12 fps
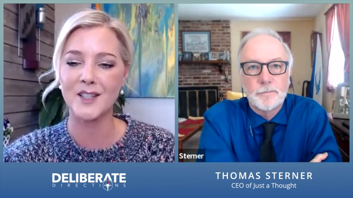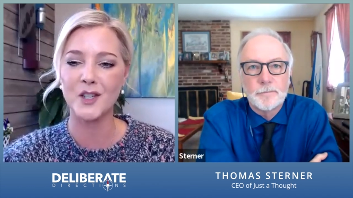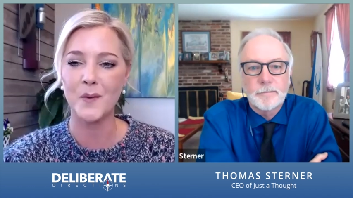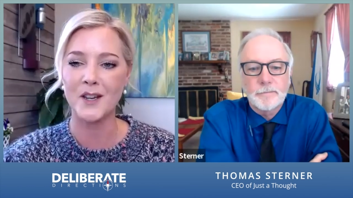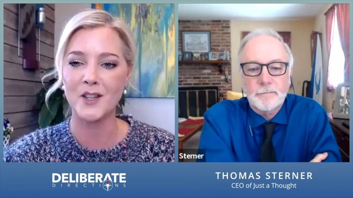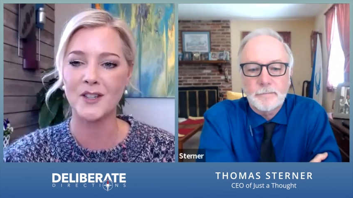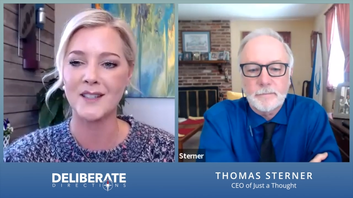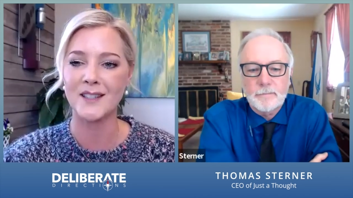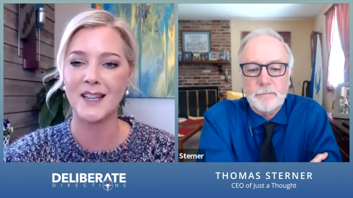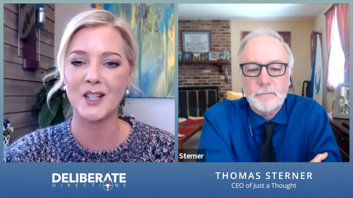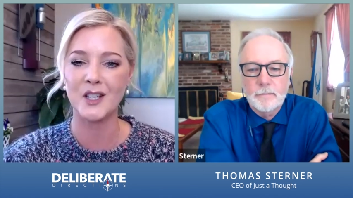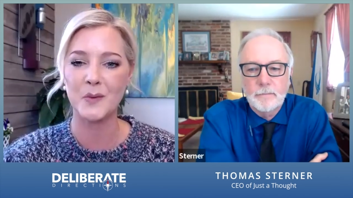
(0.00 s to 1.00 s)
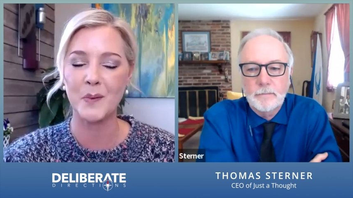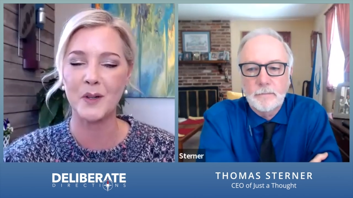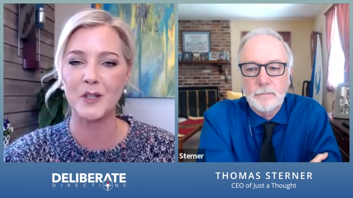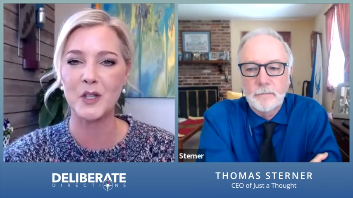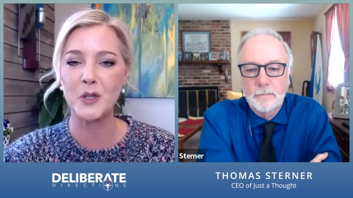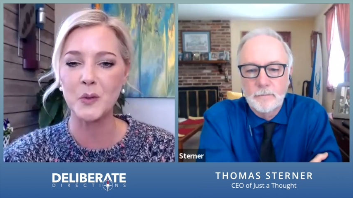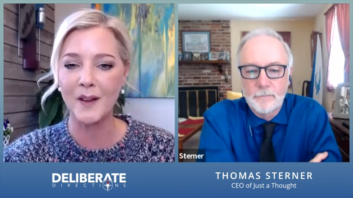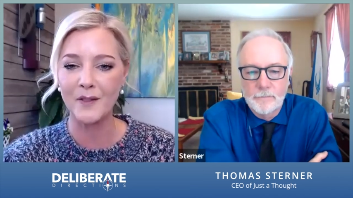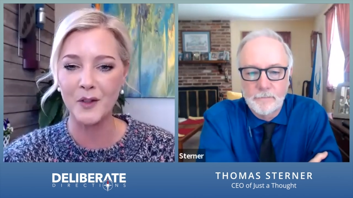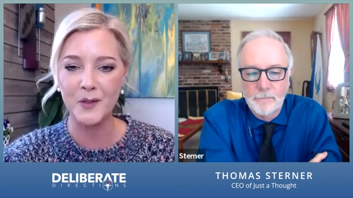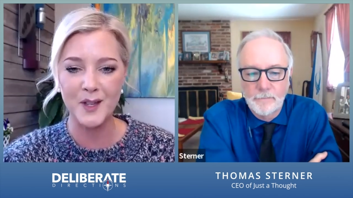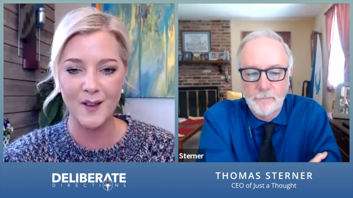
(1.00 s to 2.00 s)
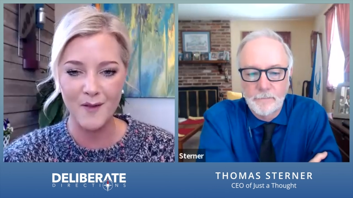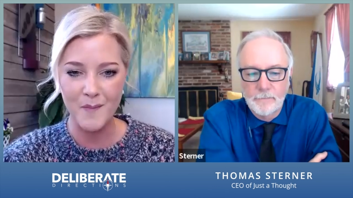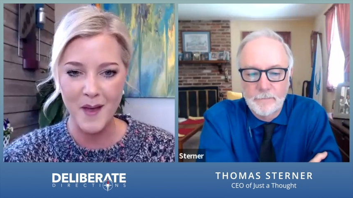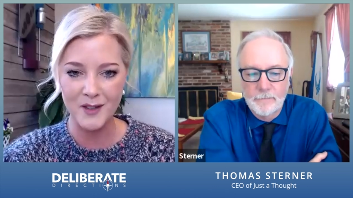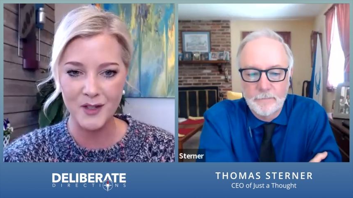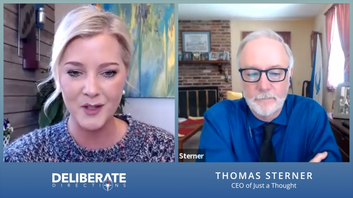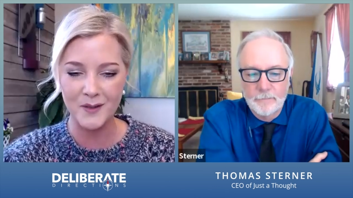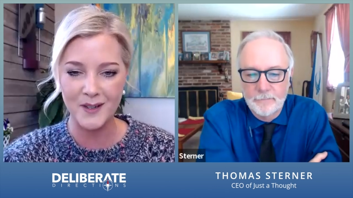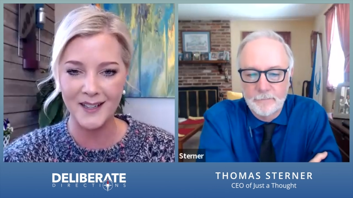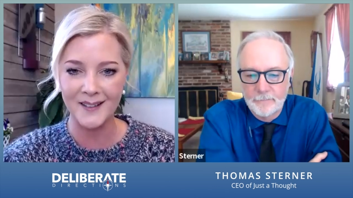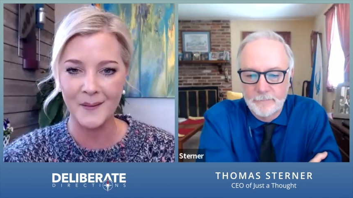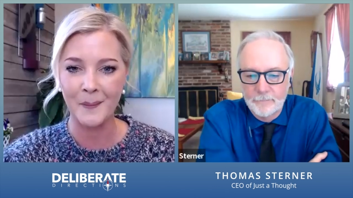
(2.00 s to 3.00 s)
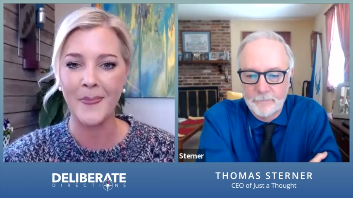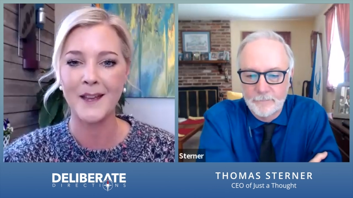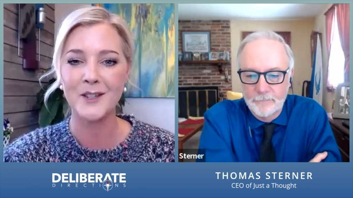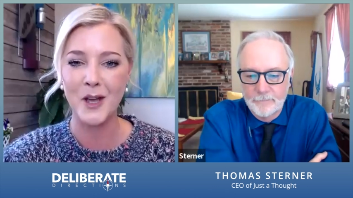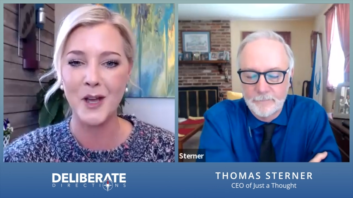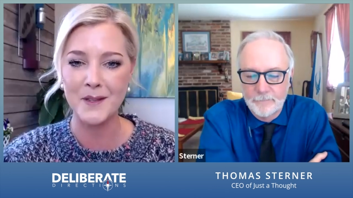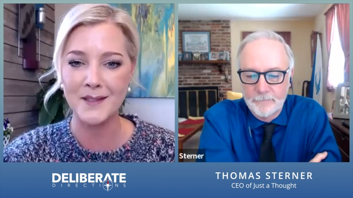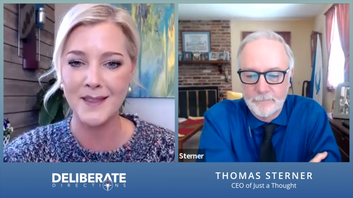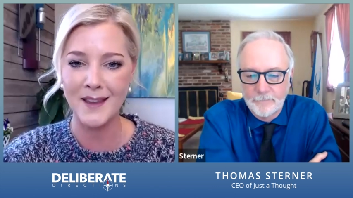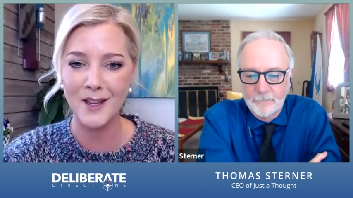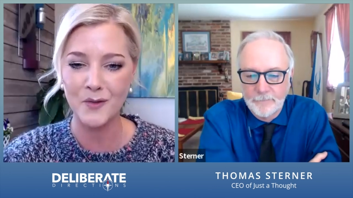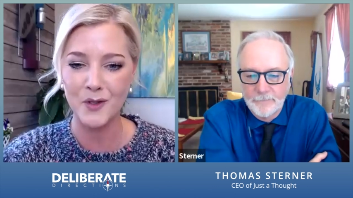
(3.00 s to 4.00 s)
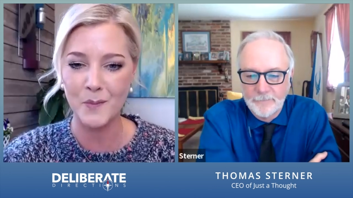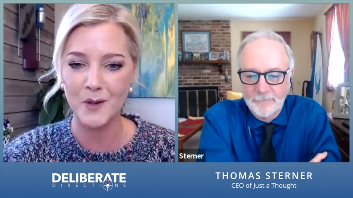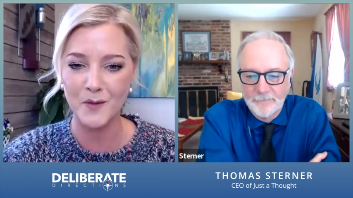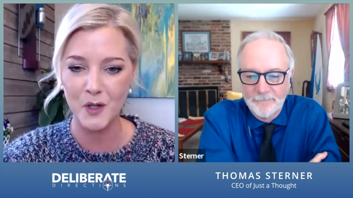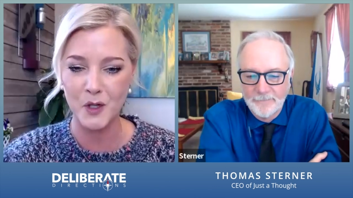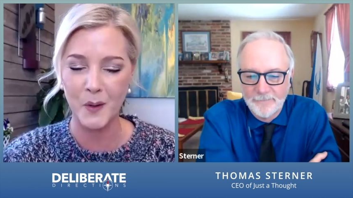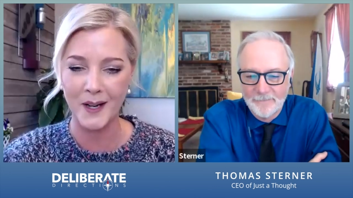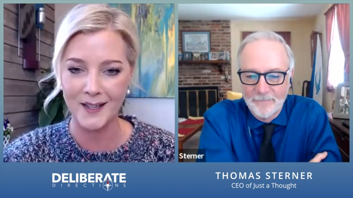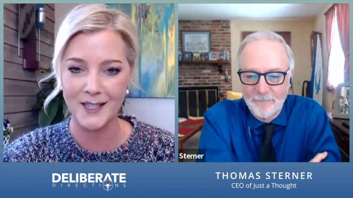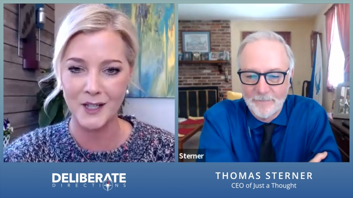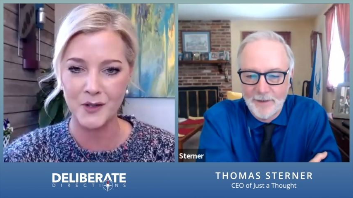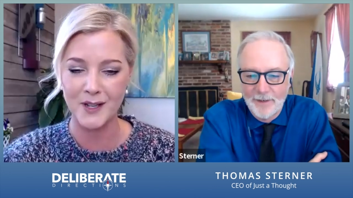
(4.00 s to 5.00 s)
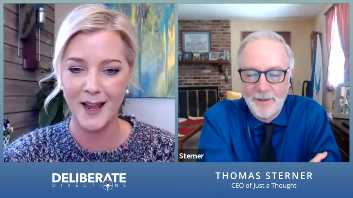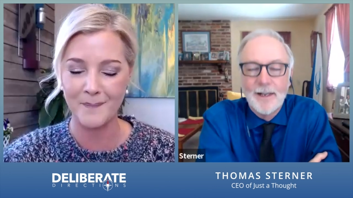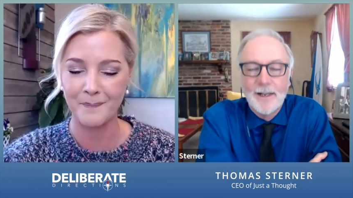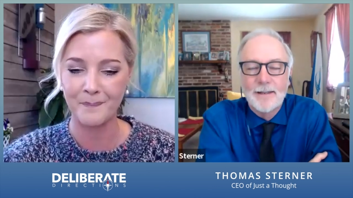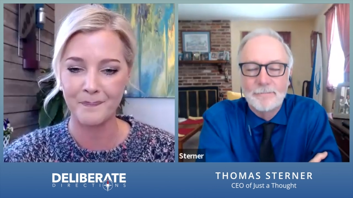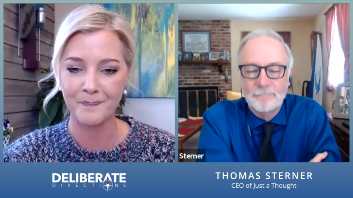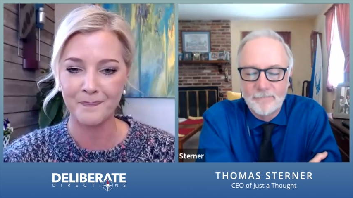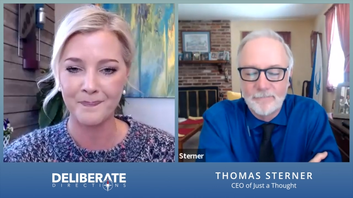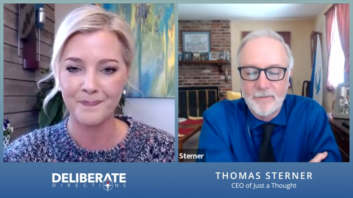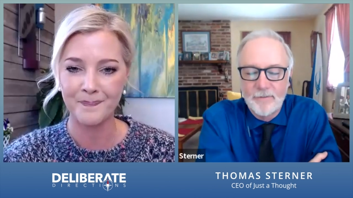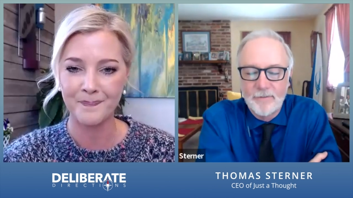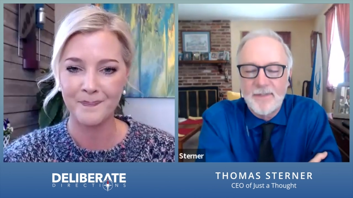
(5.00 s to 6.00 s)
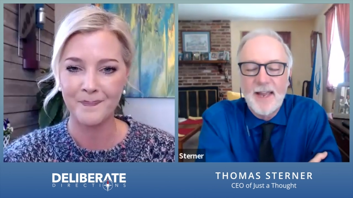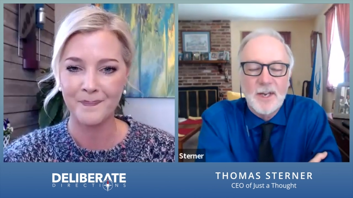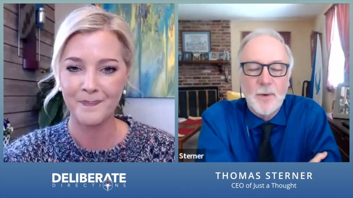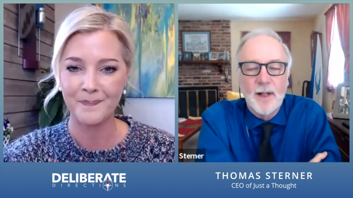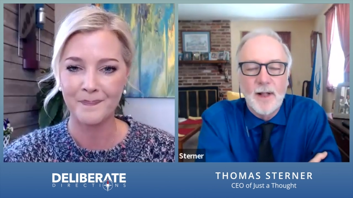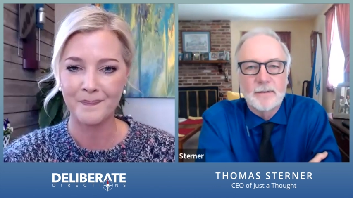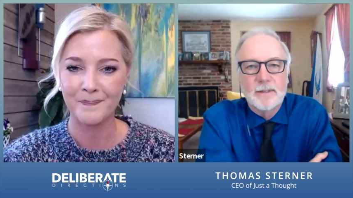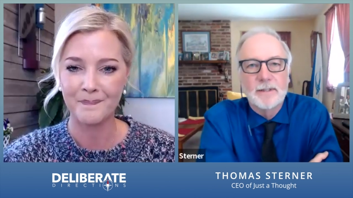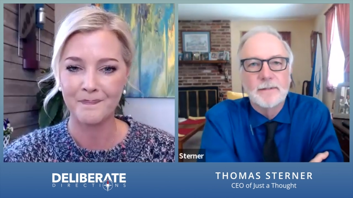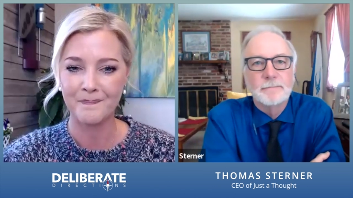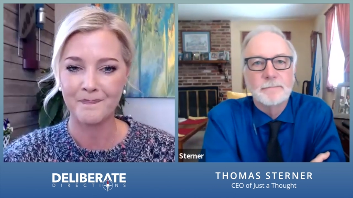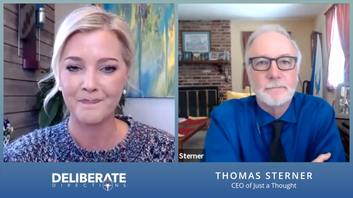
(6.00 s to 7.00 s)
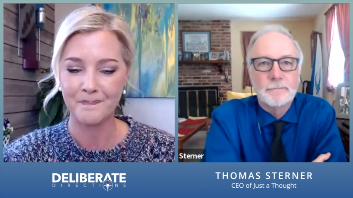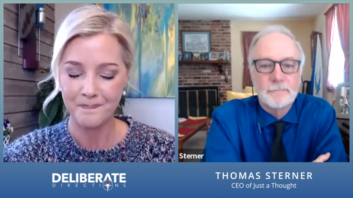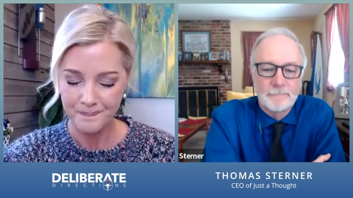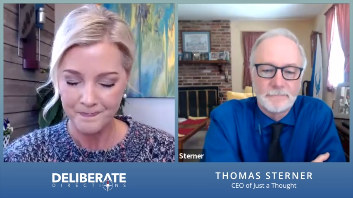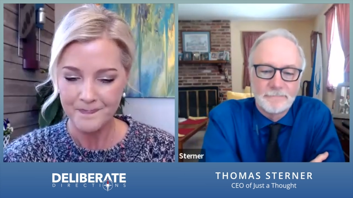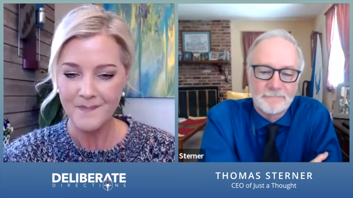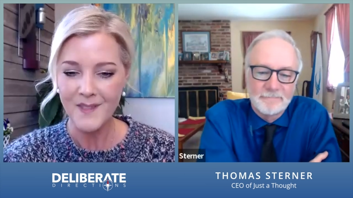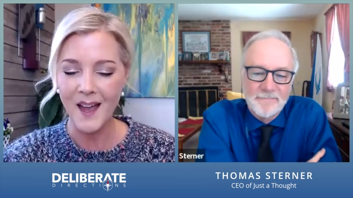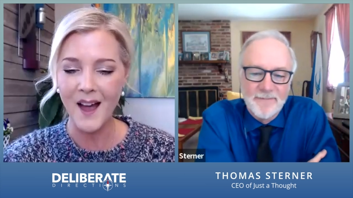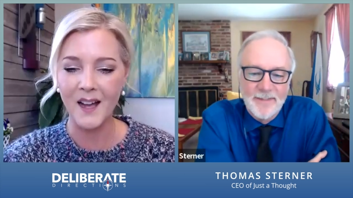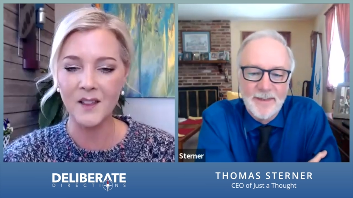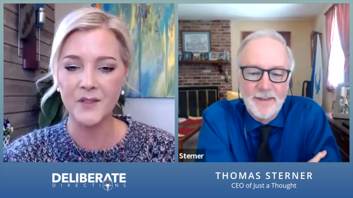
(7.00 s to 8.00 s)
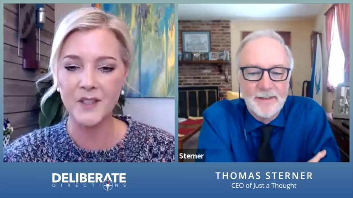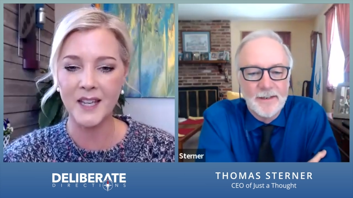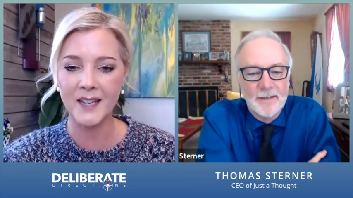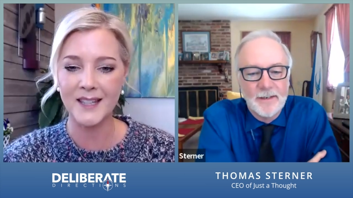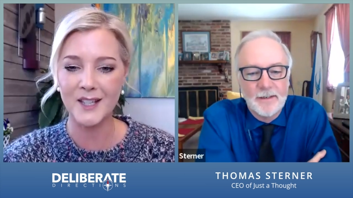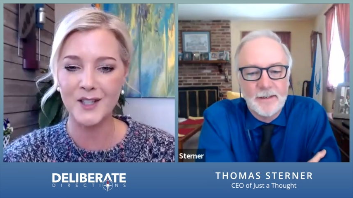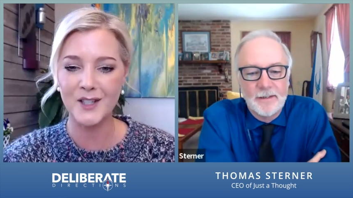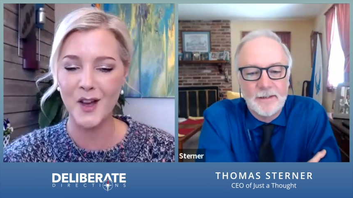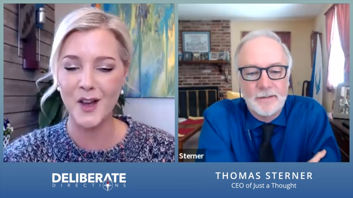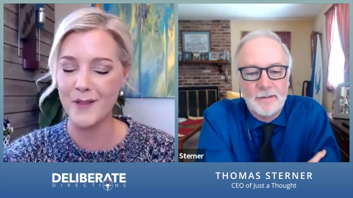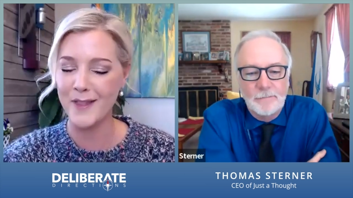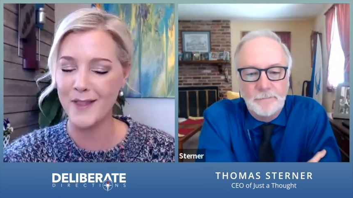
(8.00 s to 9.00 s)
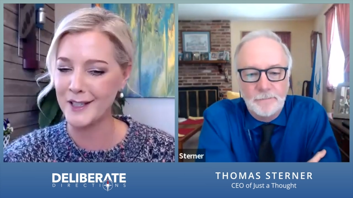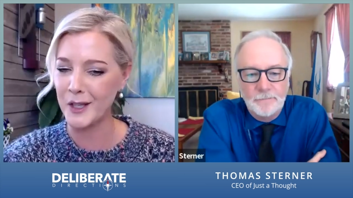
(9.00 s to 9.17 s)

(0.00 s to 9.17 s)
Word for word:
Speaker 1: situations and experience new levels of mastery. Thomas, thank you so much for joining us here today.
Speaker 2: Thank you, Allison.
Speaker 1: I love to kick these off with a